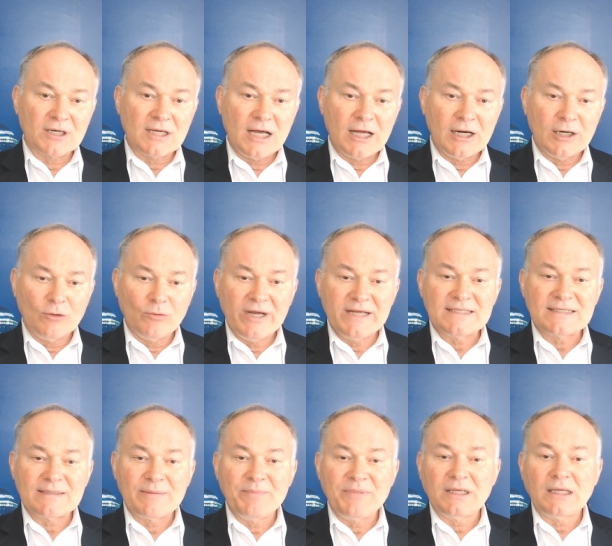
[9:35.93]
Connor
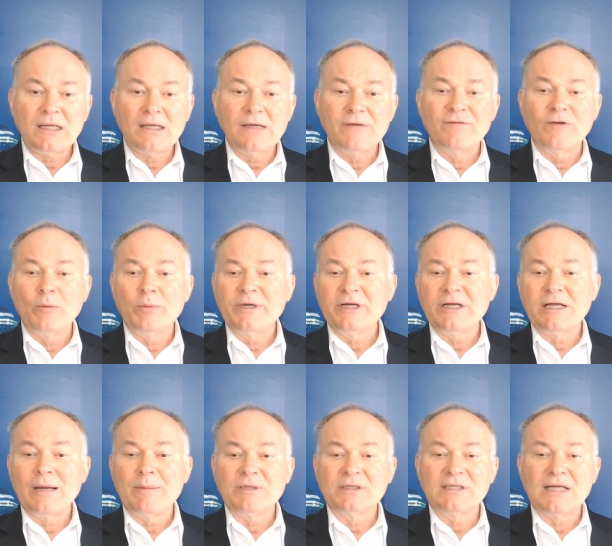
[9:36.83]
writes, I'm thinking of opening
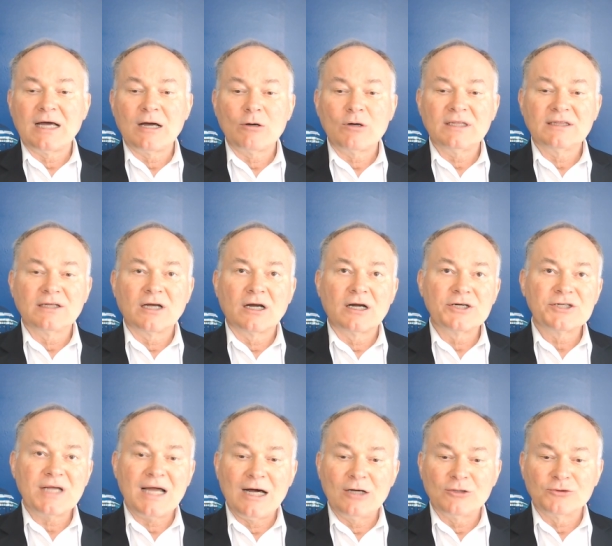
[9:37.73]
up a
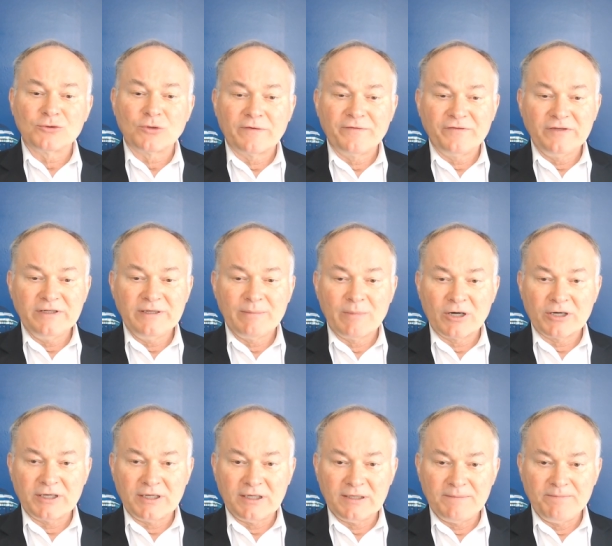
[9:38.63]
large outdoor flea
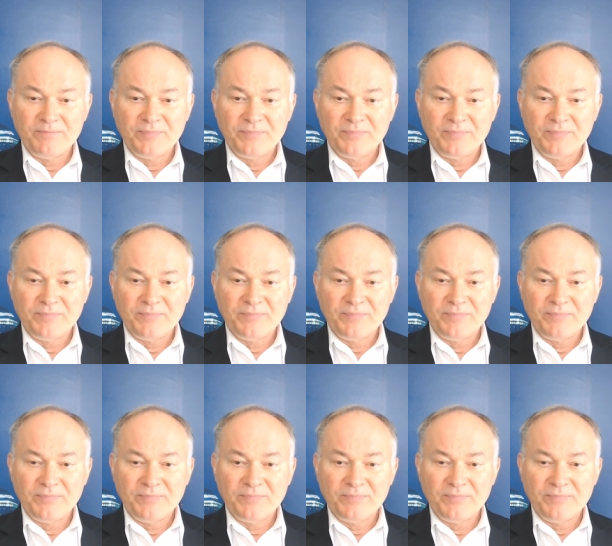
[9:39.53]
market.